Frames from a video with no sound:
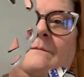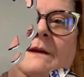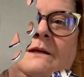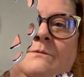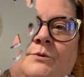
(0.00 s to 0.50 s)

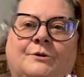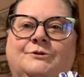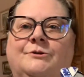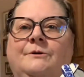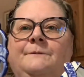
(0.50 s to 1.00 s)
made in
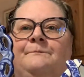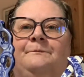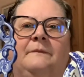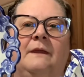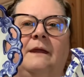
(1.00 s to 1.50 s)
Portugal.
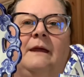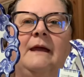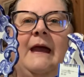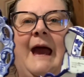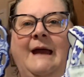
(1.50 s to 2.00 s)

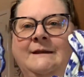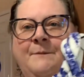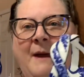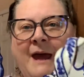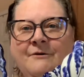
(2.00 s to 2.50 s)
And the
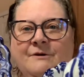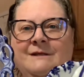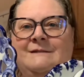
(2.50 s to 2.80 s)
pattern is